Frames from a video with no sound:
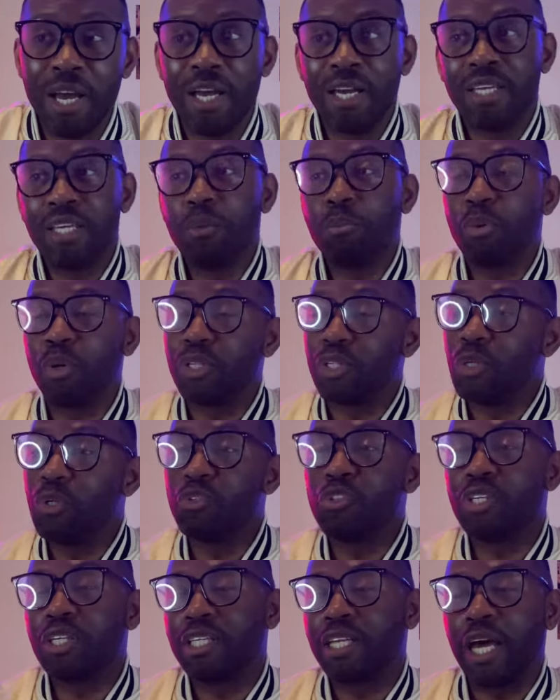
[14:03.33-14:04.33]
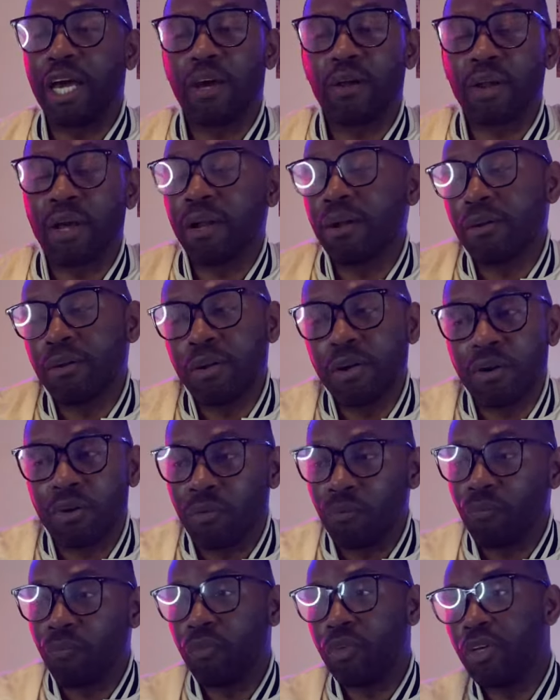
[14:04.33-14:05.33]
You put Usyk down, I don't
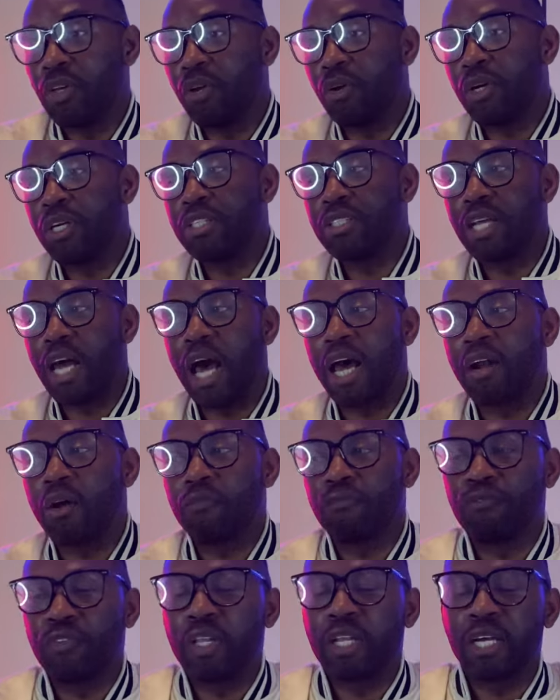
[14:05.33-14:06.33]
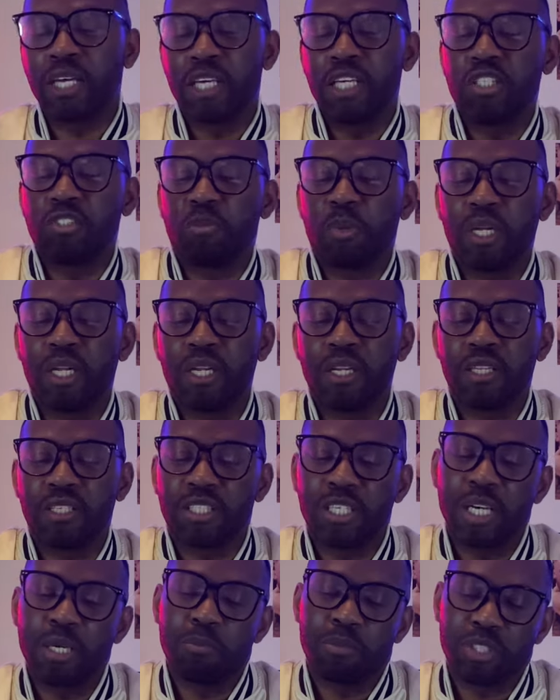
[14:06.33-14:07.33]
know. You know, I don't feel like he's been in the
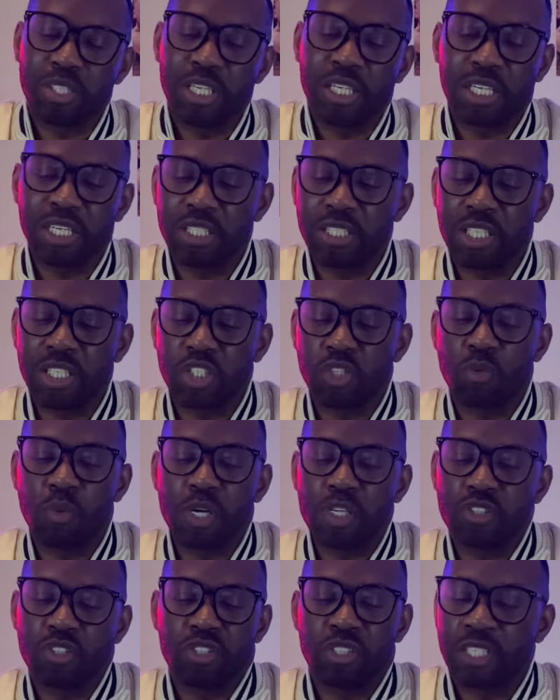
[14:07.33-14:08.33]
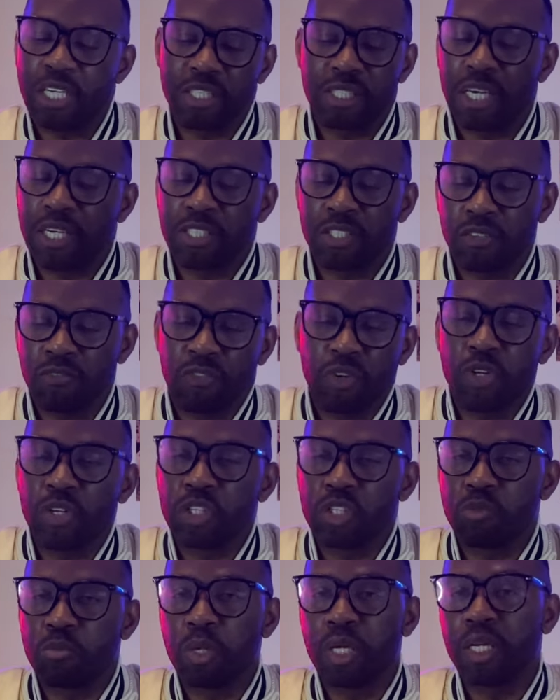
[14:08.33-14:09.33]
same sticky situations that Tyson Fury
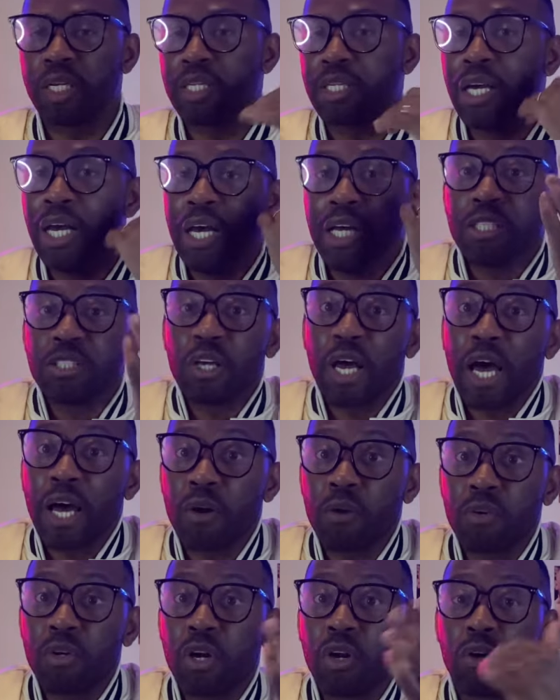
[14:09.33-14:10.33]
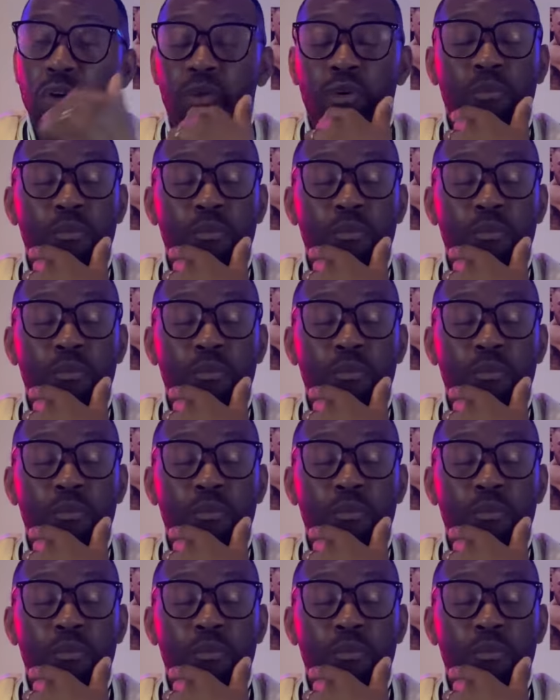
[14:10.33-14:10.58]
has been in. So I don't know.